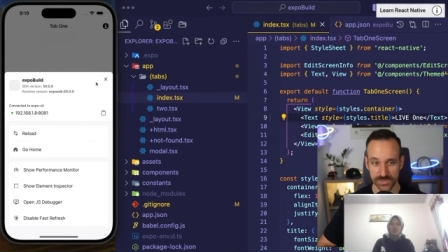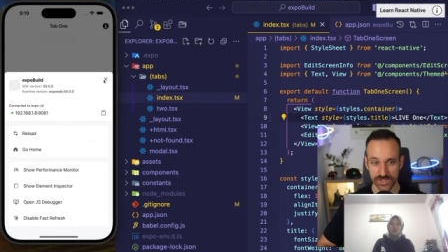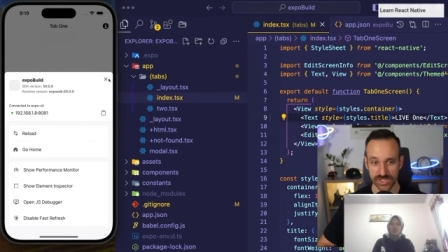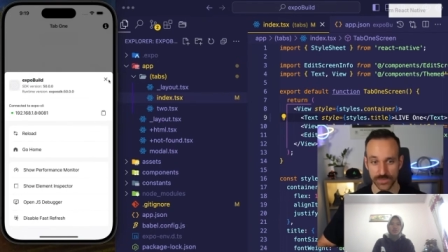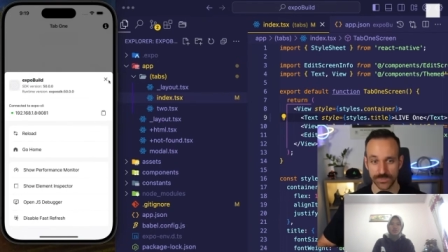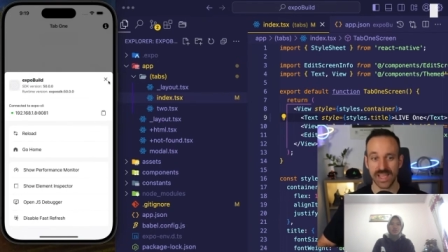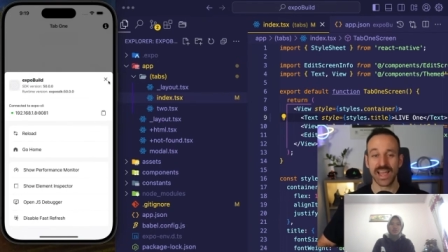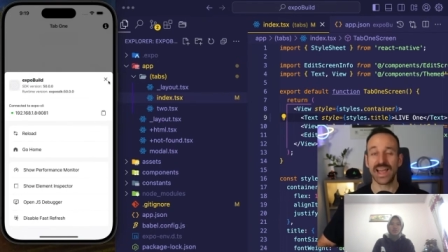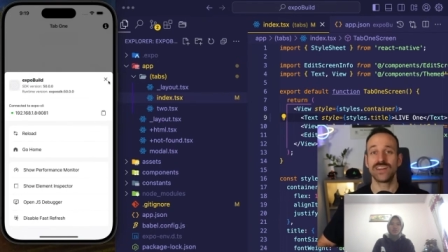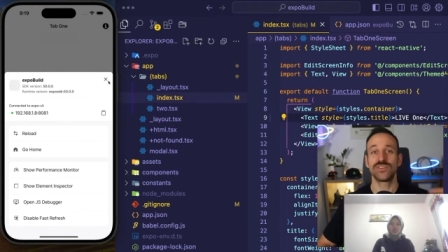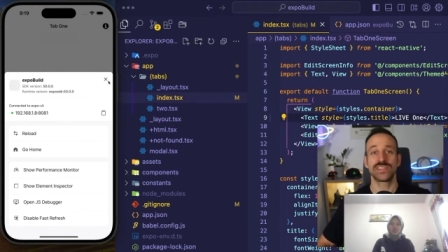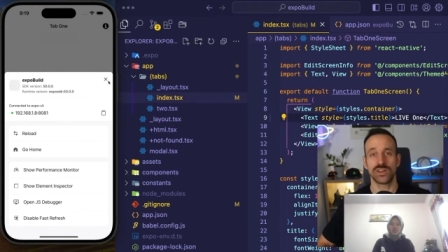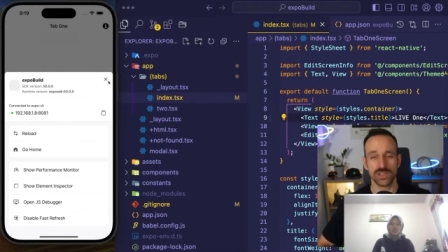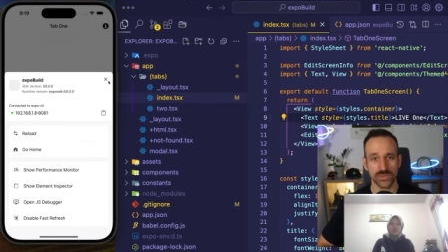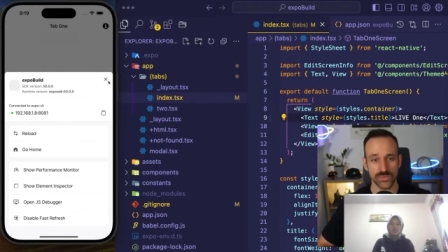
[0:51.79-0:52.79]
So how does
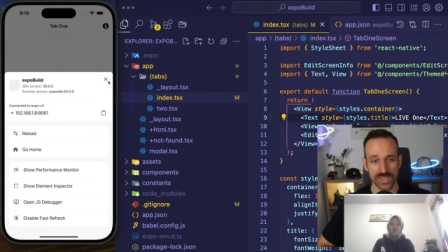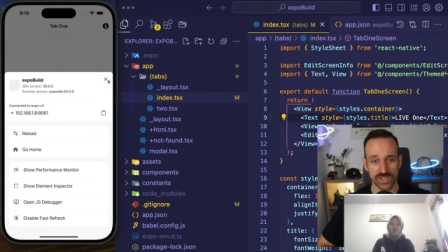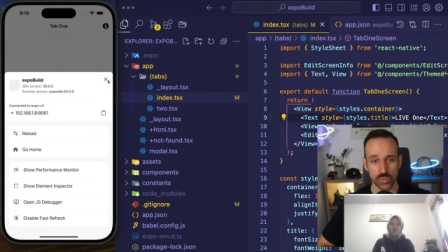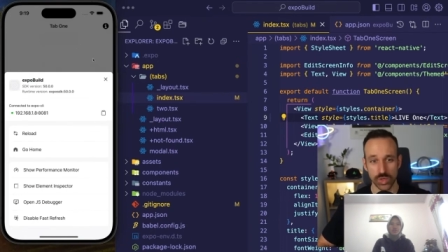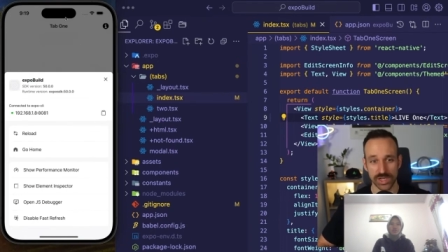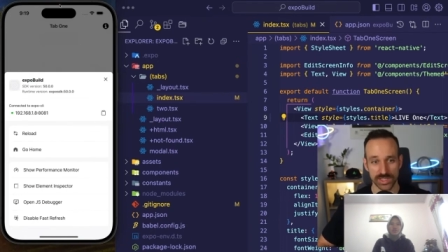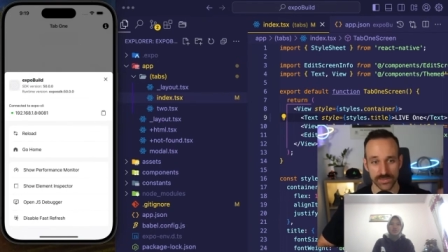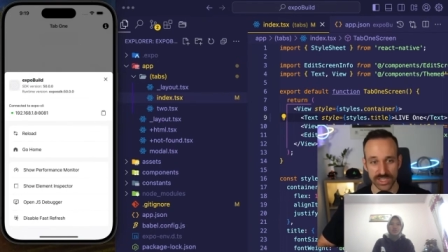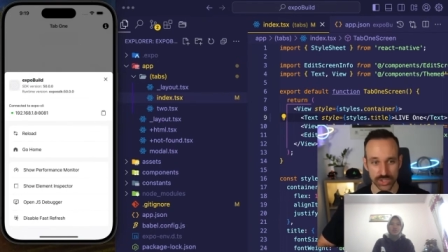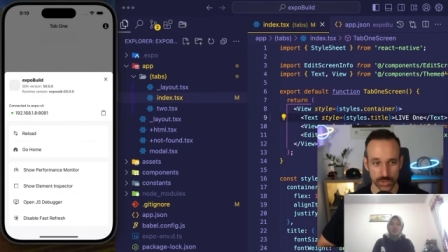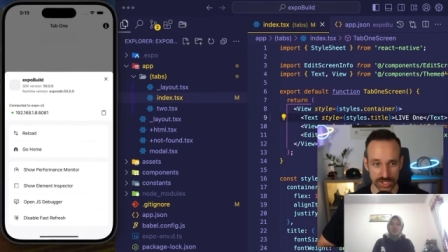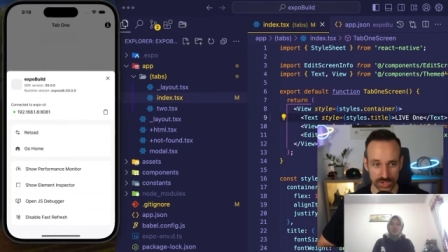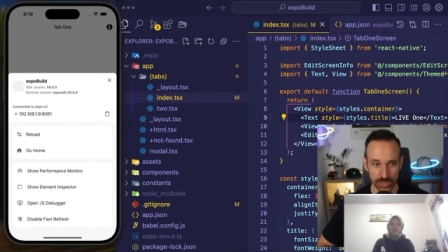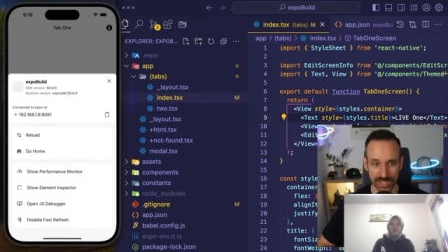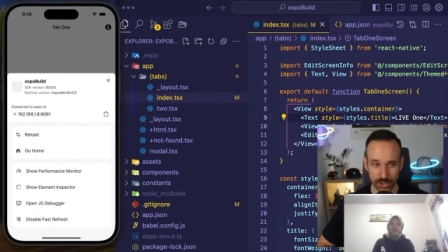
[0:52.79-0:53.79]
all of this work? I just
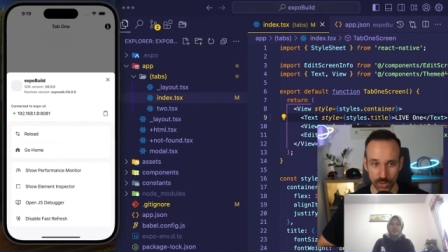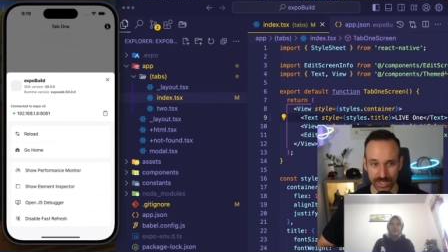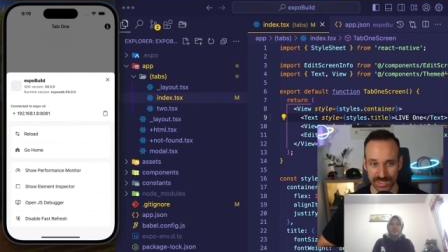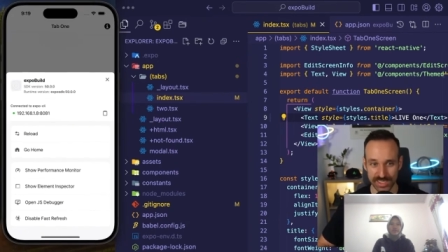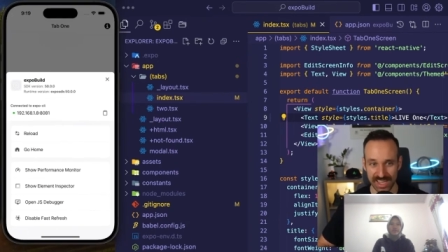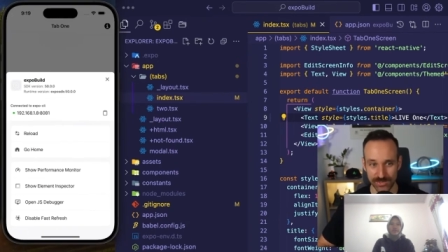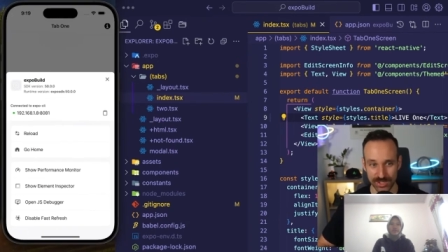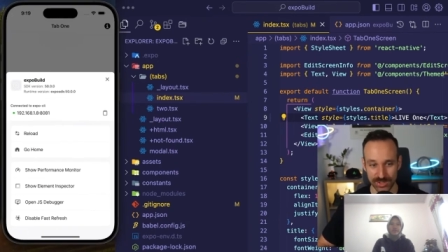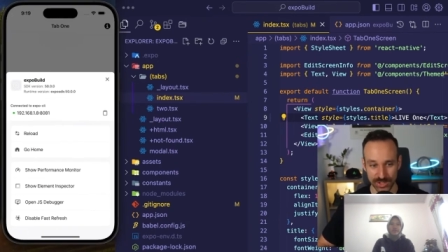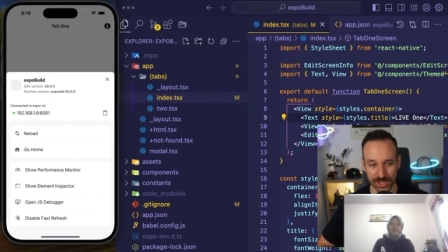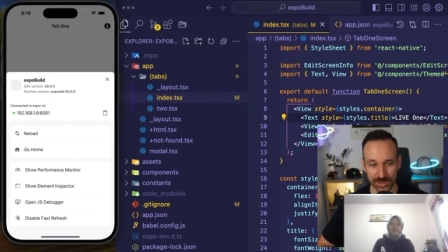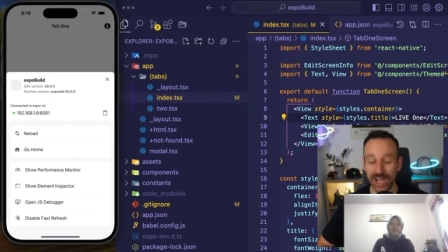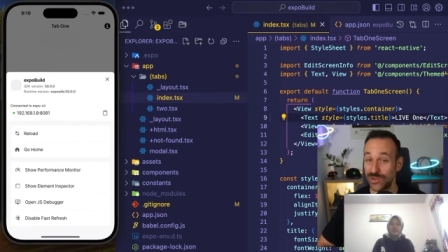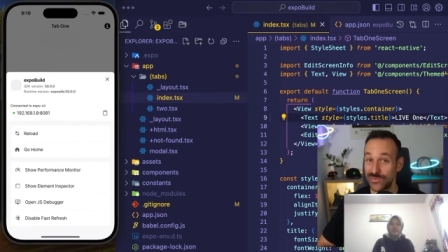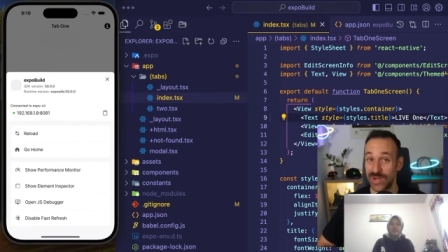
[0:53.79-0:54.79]
wanted to really quickly dive into and show
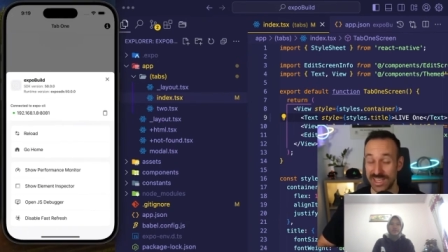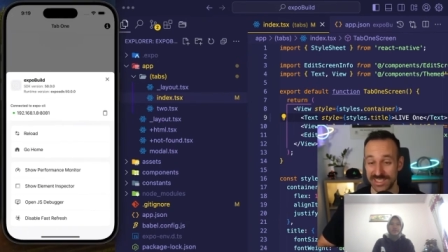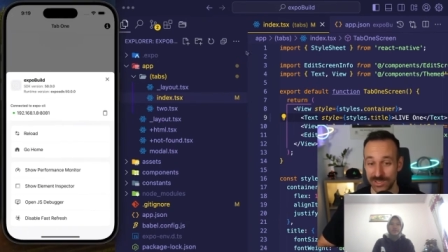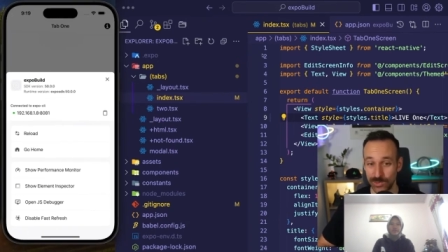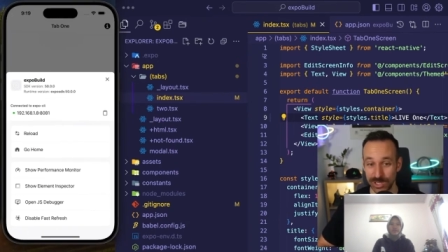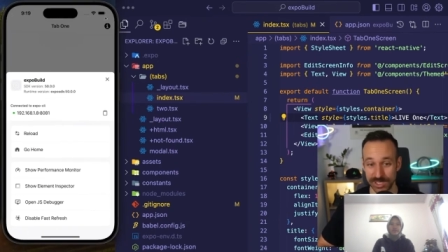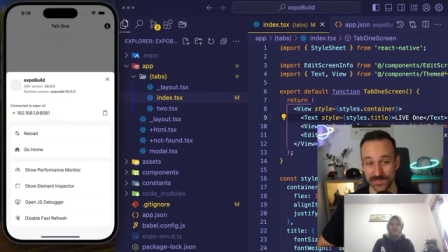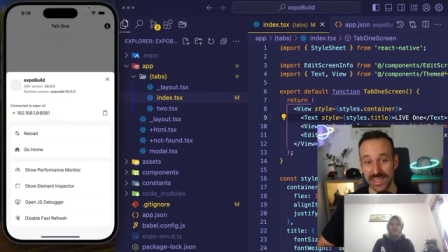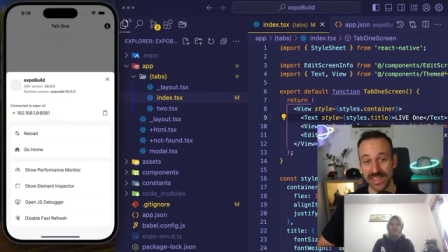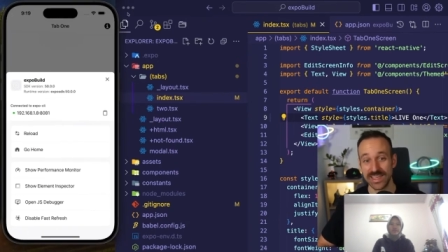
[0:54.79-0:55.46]
you how fast it works.